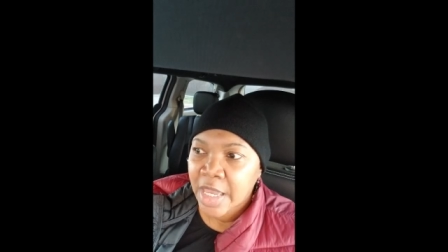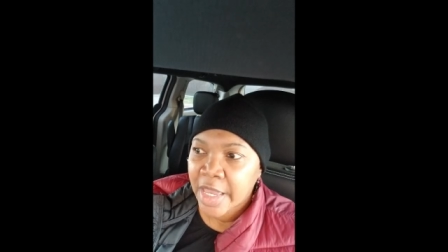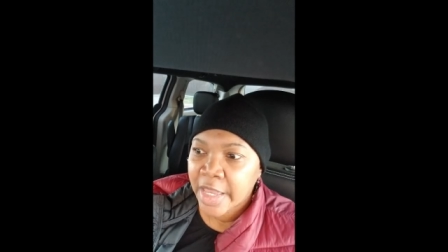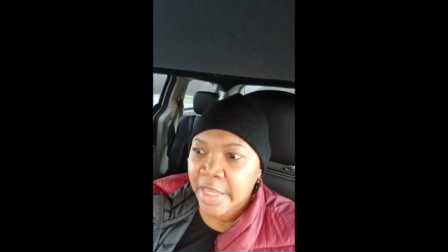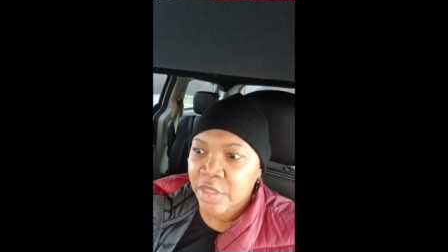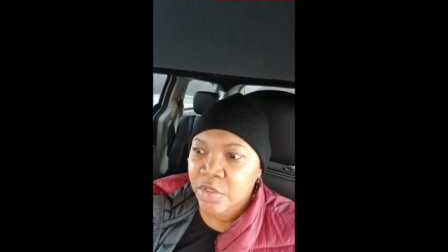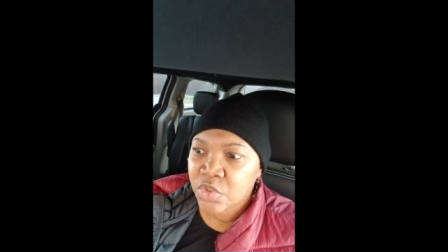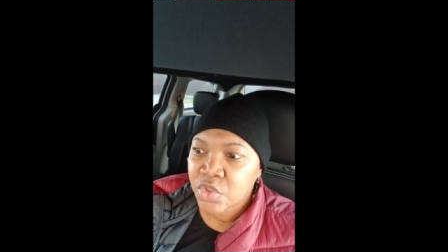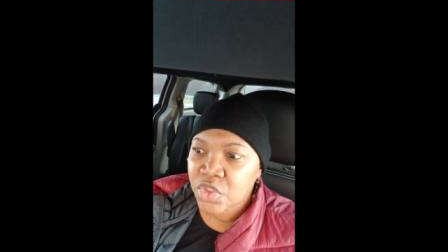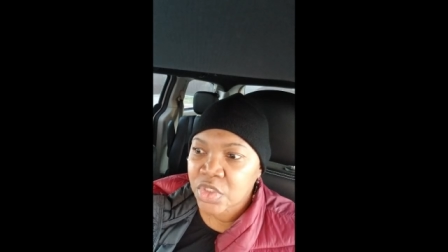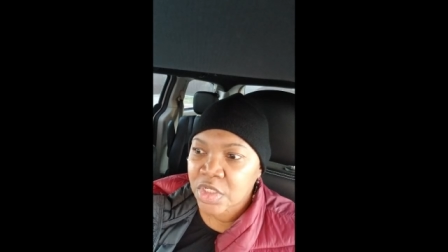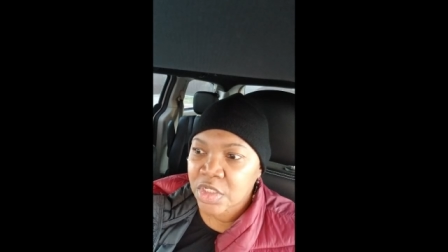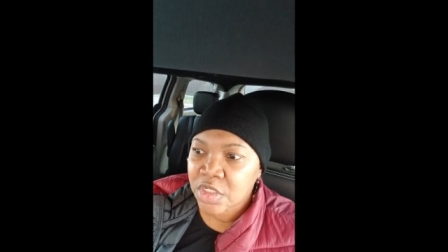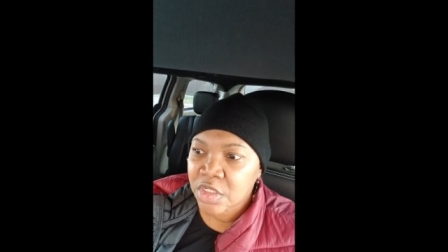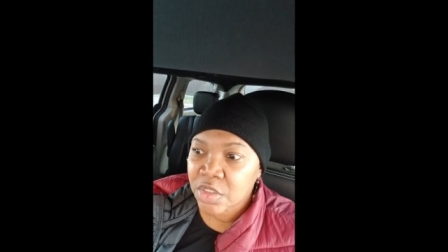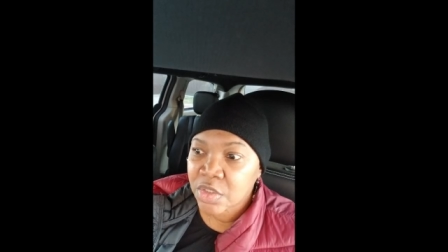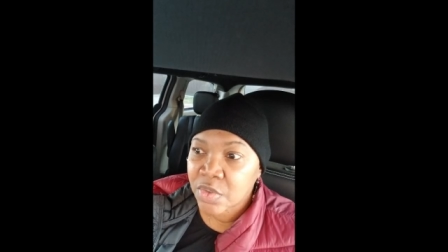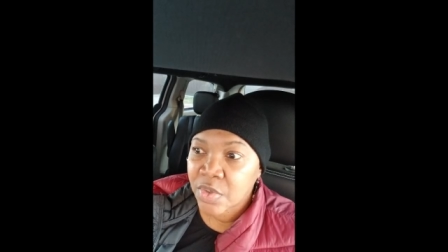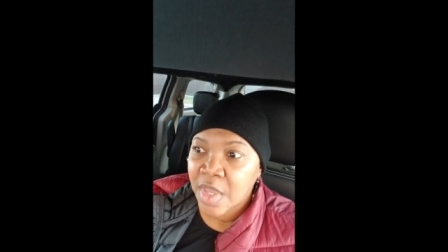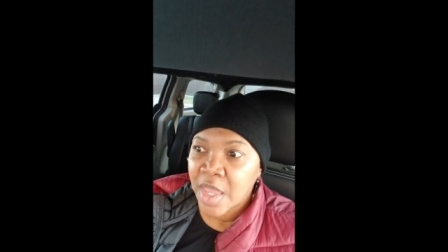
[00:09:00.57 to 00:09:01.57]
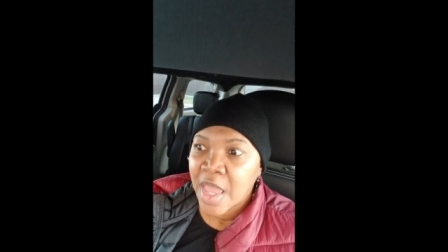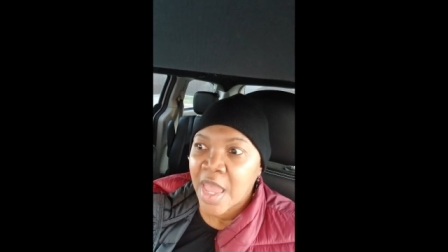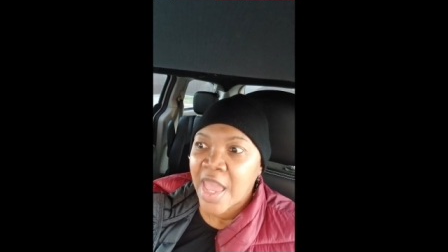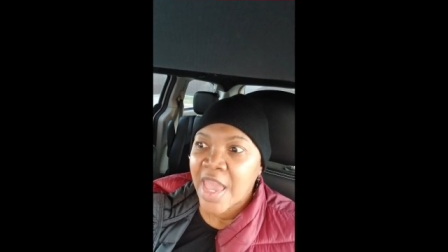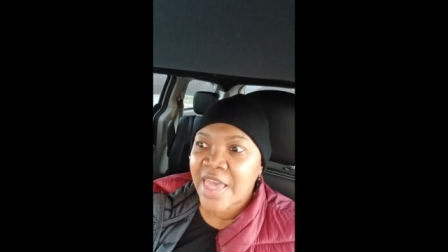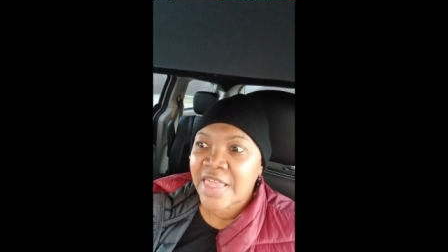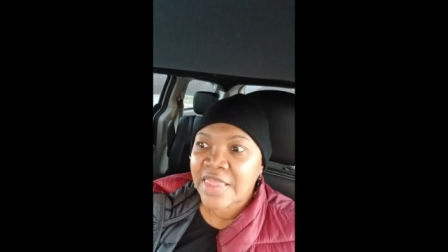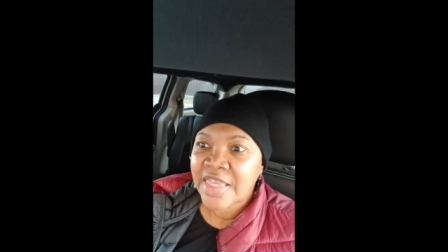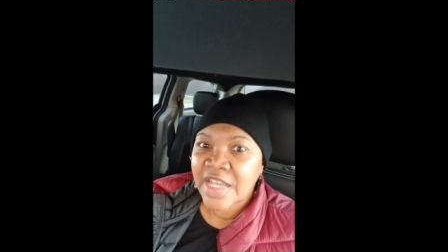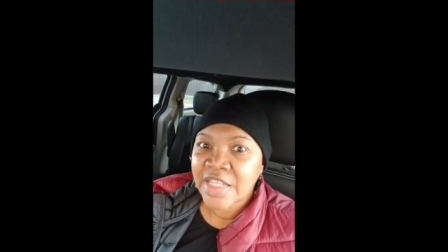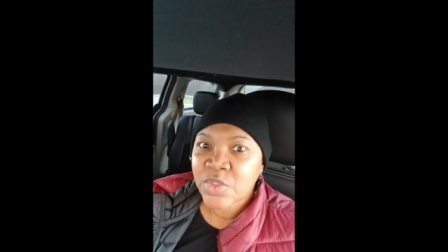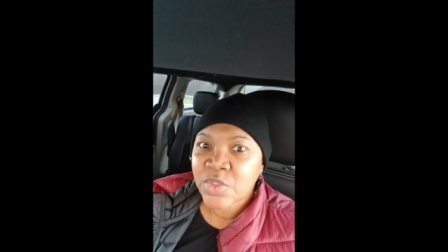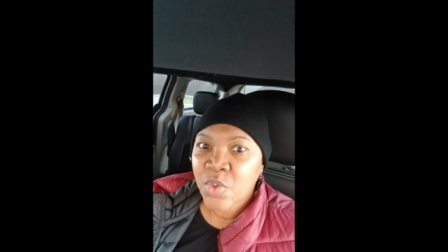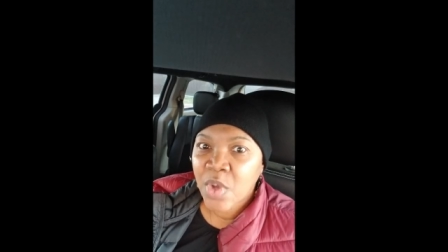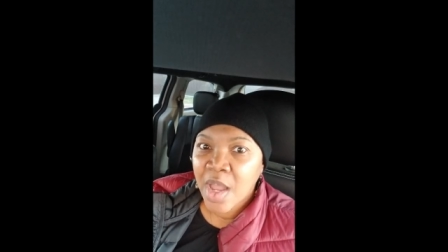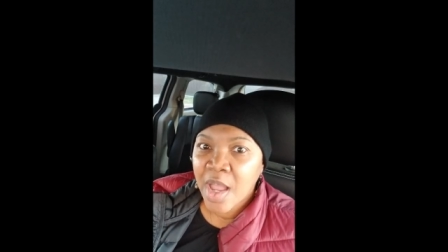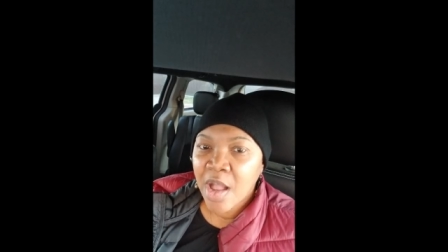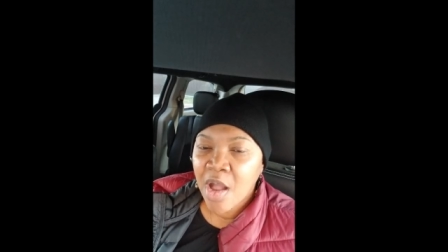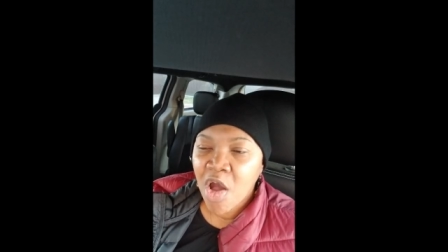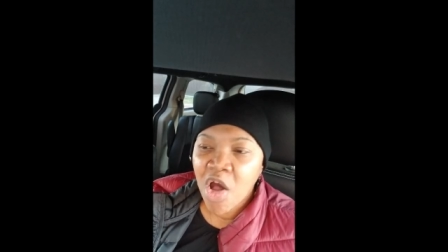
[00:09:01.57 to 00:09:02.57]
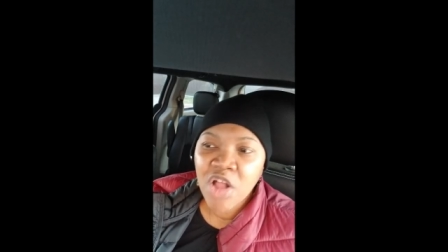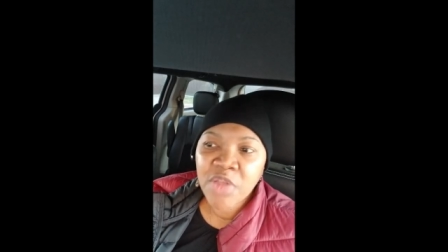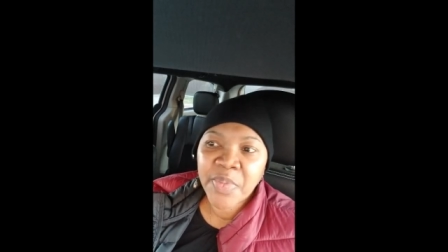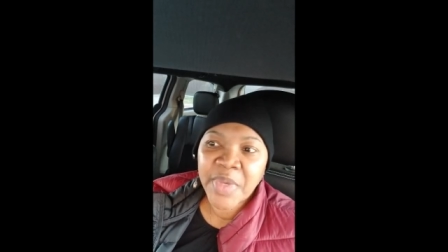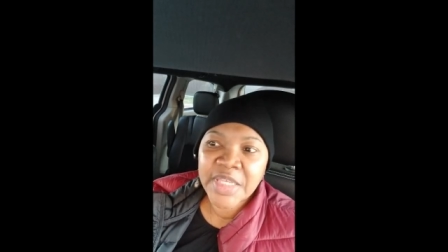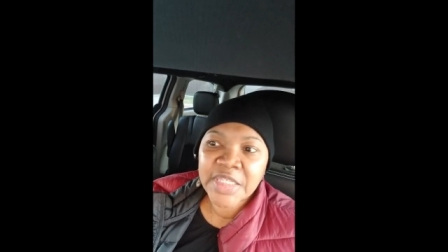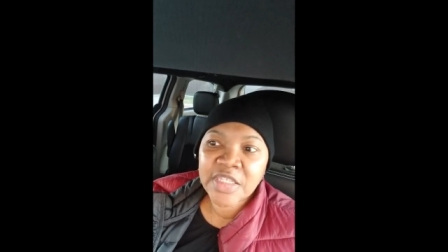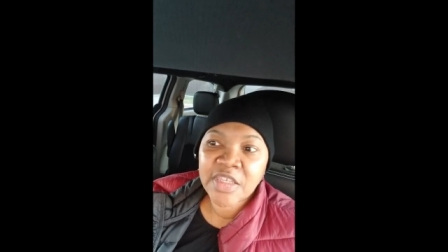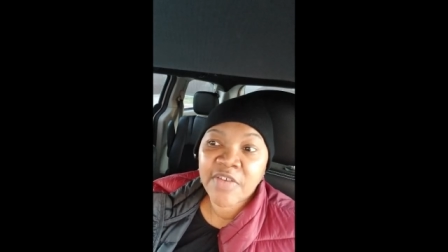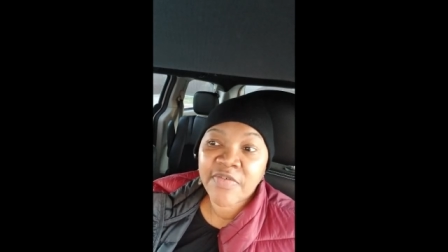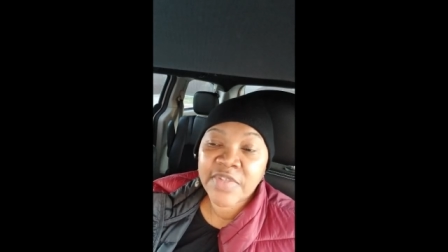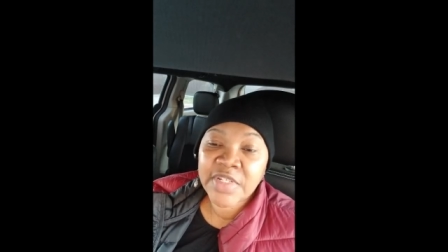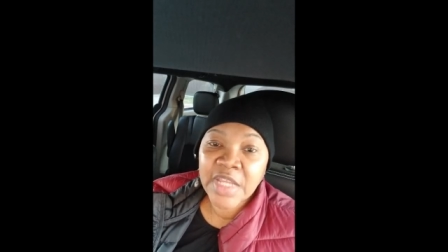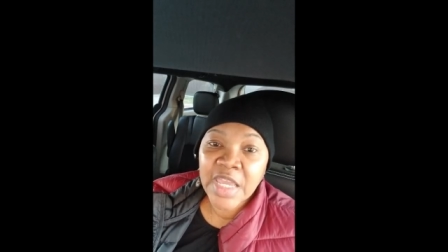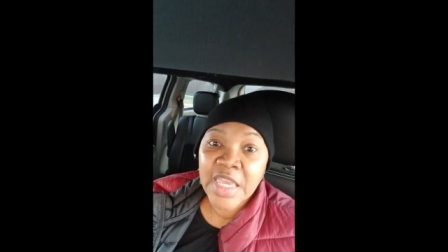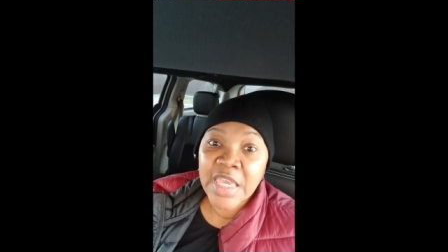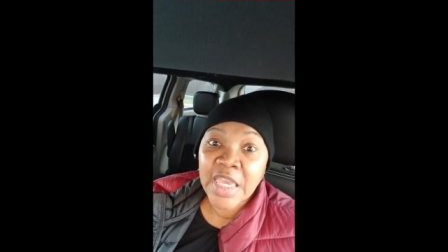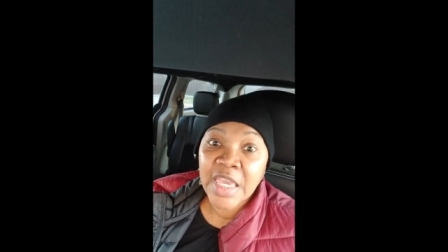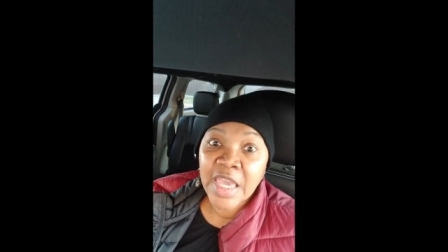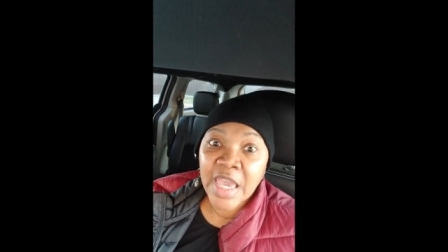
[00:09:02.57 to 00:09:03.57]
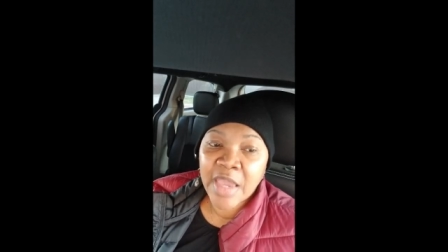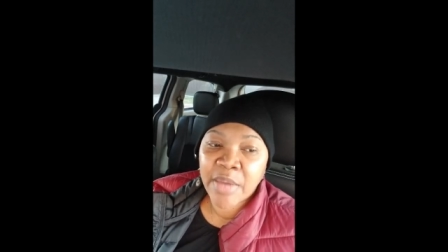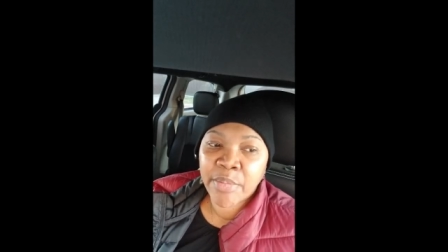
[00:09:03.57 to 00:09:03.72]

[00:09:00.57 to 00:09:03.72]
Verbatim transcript: I usually do. And that's why I called myself taking a